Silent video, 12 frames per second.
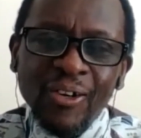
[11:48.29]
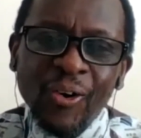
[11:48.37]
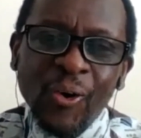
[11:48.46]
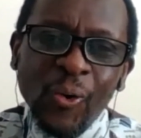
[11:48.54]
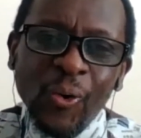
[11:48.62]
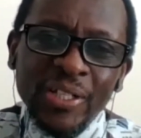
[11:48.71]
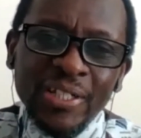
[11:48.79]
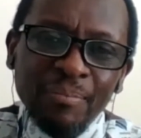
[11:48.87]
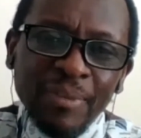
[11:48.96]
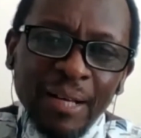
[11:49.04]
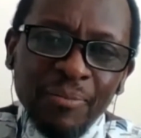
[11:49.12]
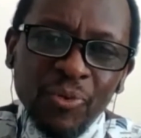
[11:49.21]
or when
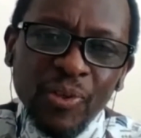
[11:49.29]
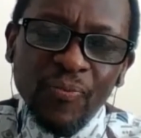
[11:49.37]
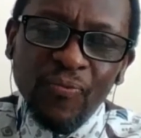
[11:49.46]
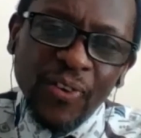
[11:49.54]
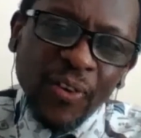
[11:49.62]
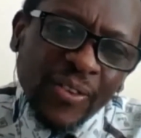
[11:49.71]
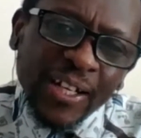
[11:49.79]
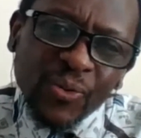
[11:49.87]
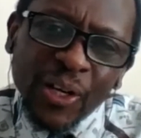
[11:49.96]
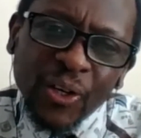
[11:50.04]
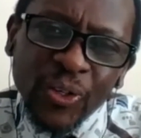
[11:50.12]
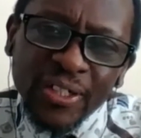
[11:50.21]
sometimes we feel that we
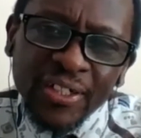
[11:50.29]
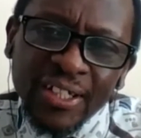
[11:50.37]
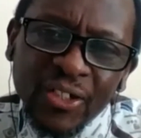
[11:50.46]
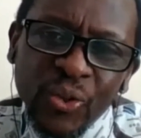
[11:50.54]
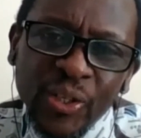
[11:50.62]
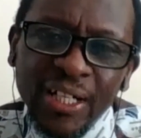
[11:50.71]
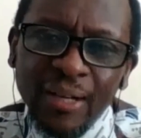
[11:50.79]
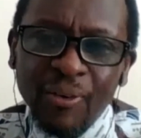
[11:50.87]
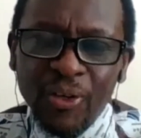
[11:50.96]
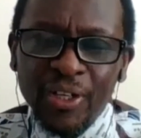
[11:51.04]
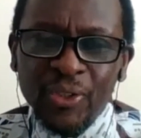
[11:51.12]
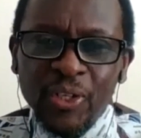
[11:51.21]
are not really doing
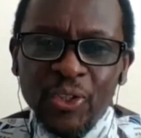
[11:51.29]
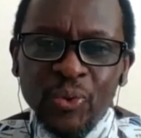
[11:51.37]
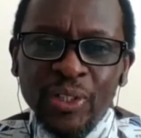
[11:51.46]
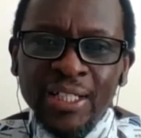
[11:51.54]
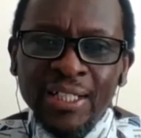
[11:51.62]
according to his will,